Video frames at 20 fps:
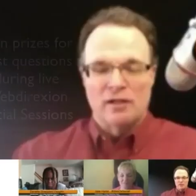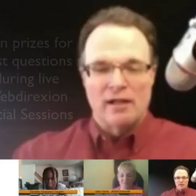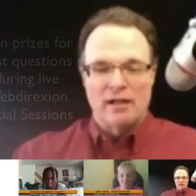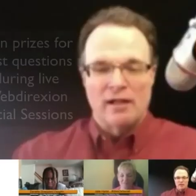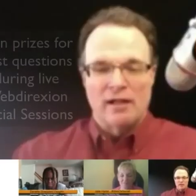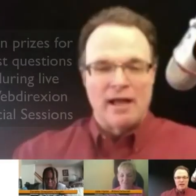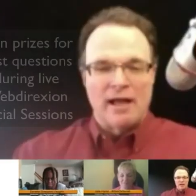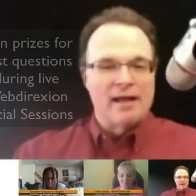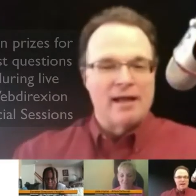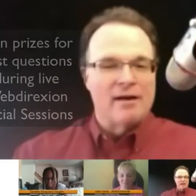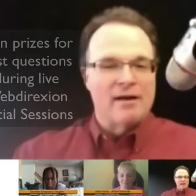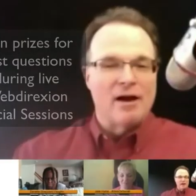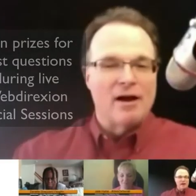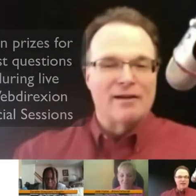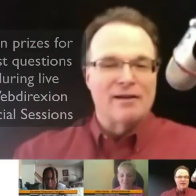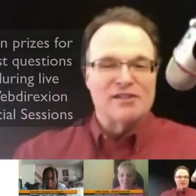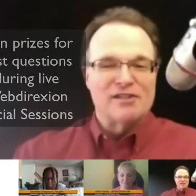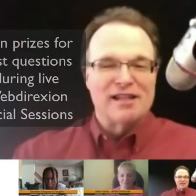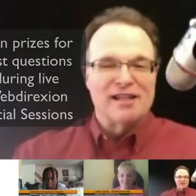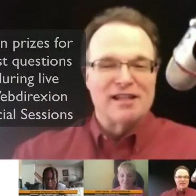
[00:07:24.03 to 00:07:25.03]
July, and
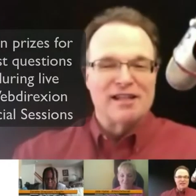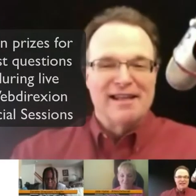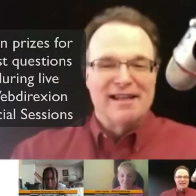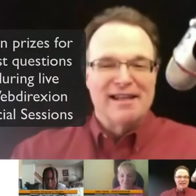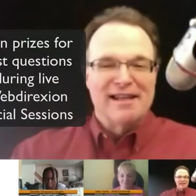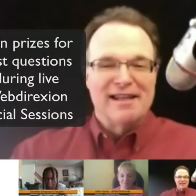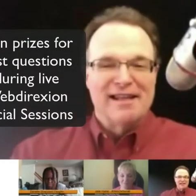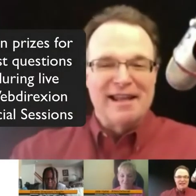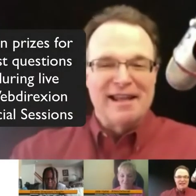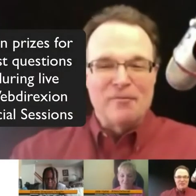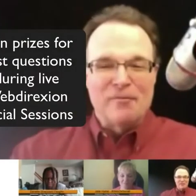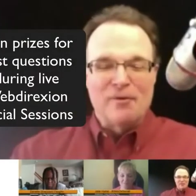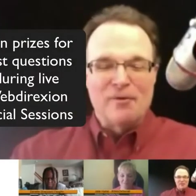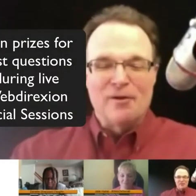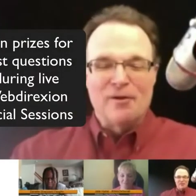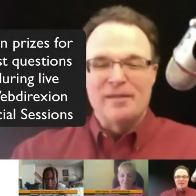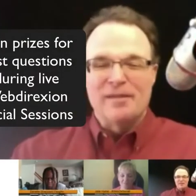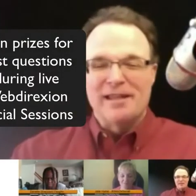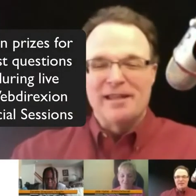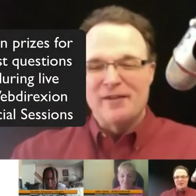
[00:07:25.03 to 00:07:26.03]
August. And
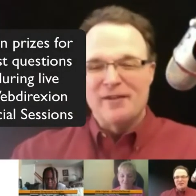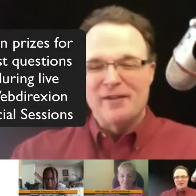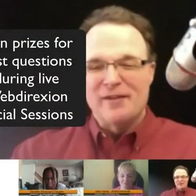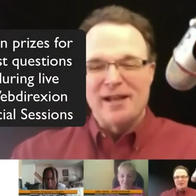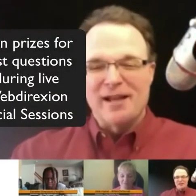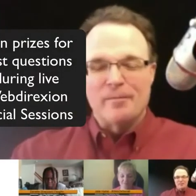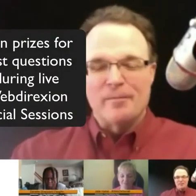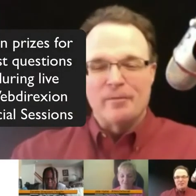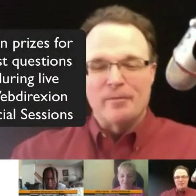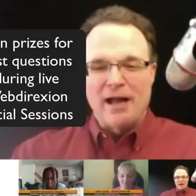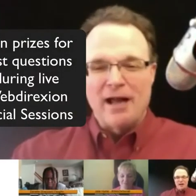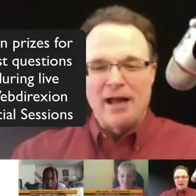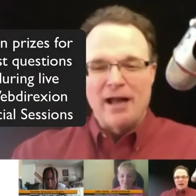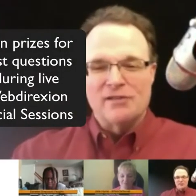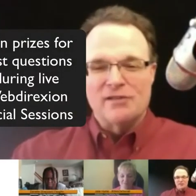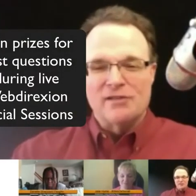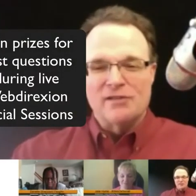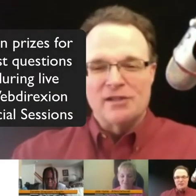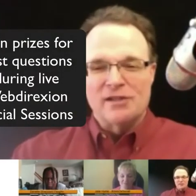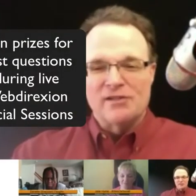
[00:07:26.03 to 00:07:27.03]
we'll be giving out
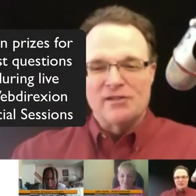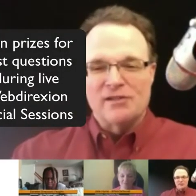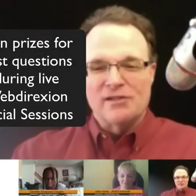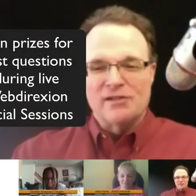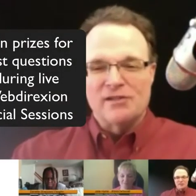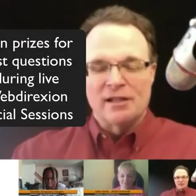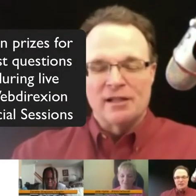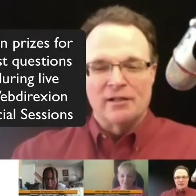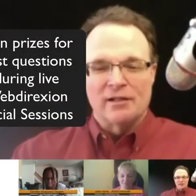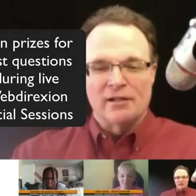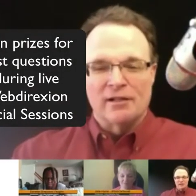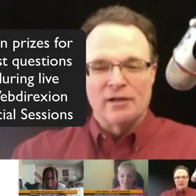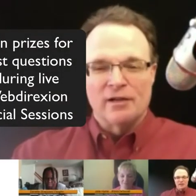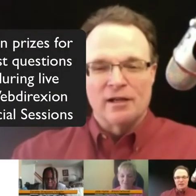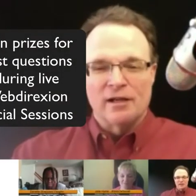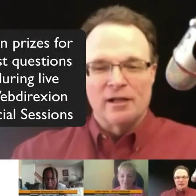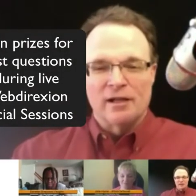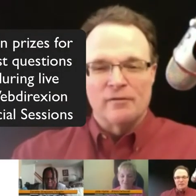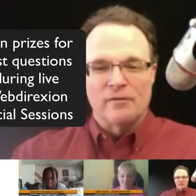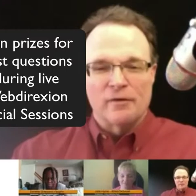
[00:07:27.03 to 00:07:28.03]
prizes,
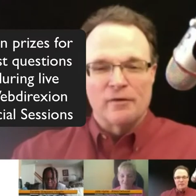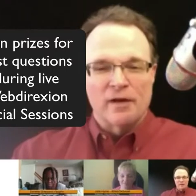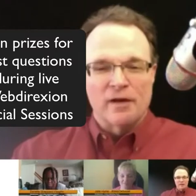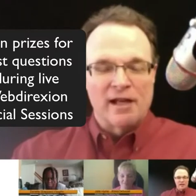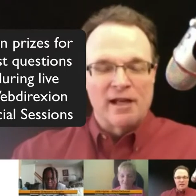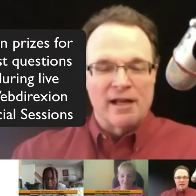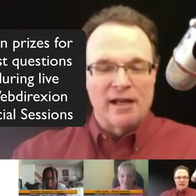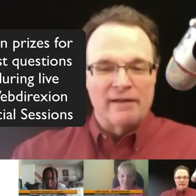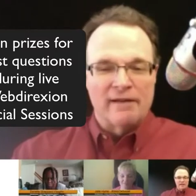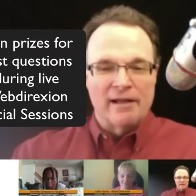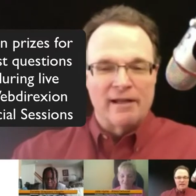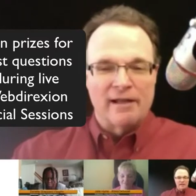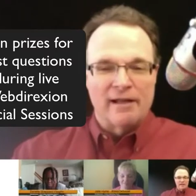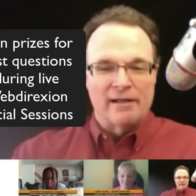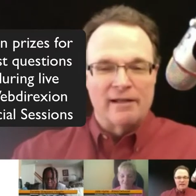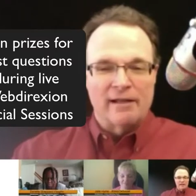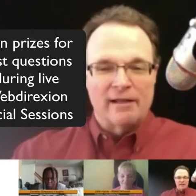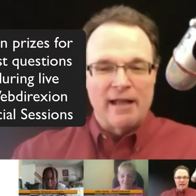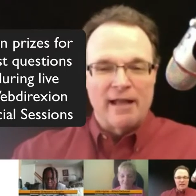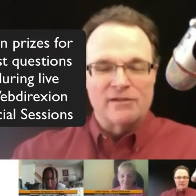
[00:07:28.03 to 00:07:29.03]
including free
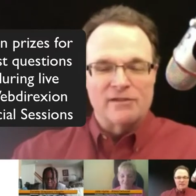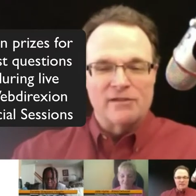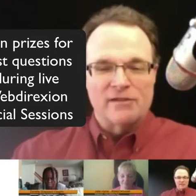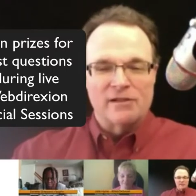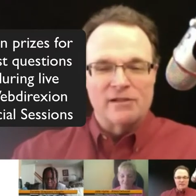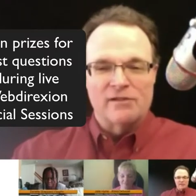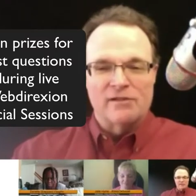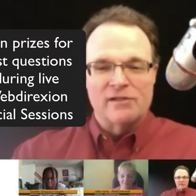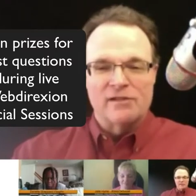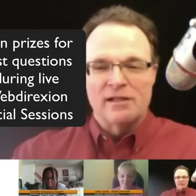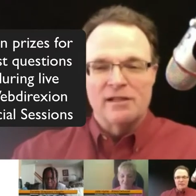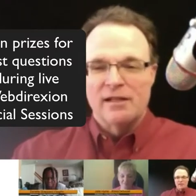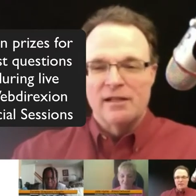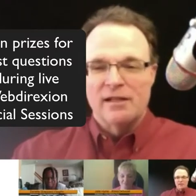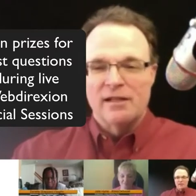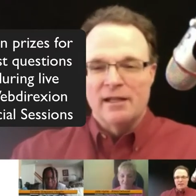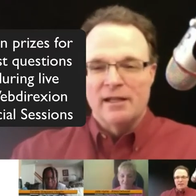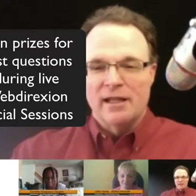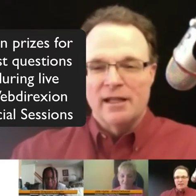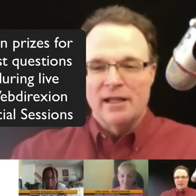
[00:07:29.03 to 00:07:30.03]
online classes,
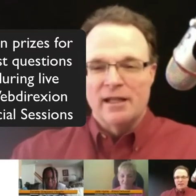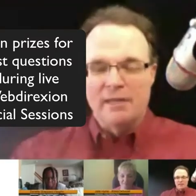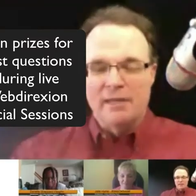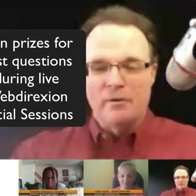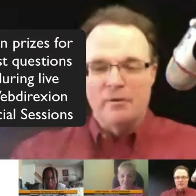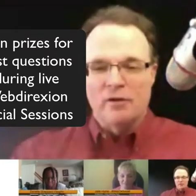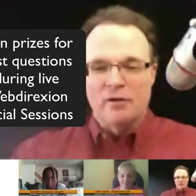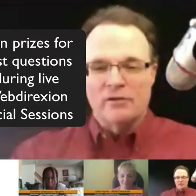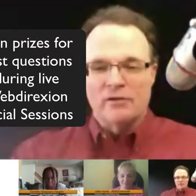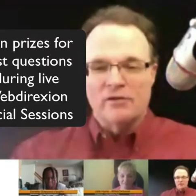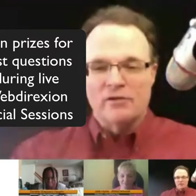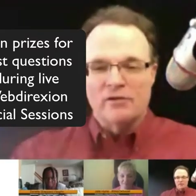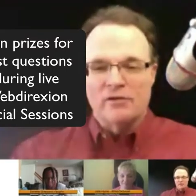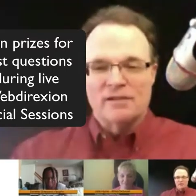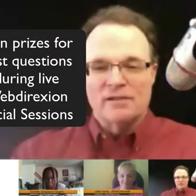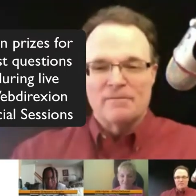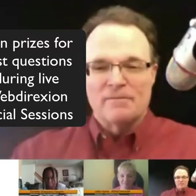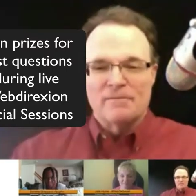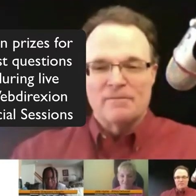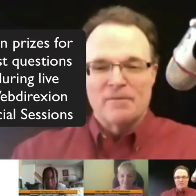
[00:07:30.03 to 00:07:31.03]

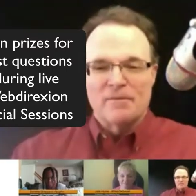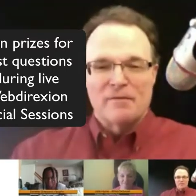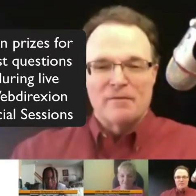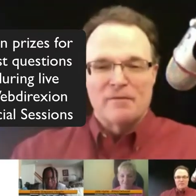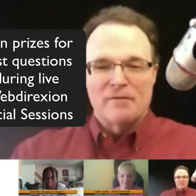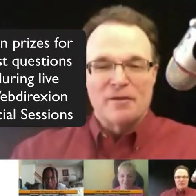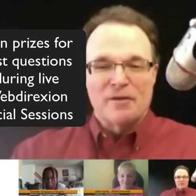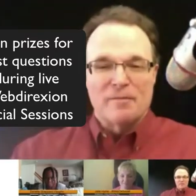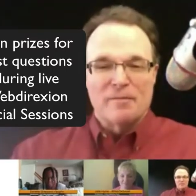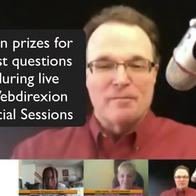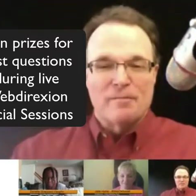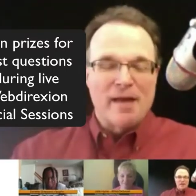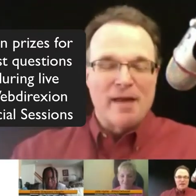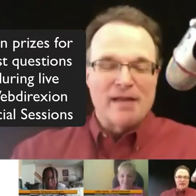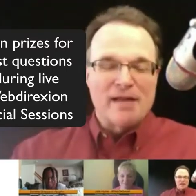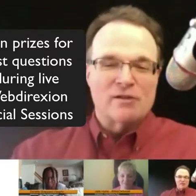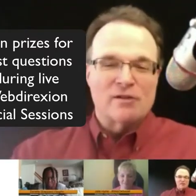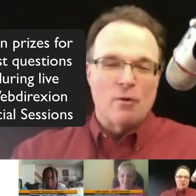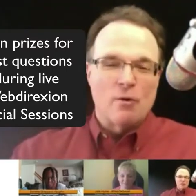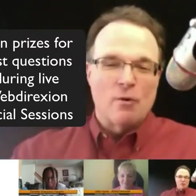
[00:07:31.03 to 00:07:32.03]
ebooks, for the
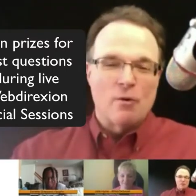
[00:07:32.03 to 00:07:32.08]
best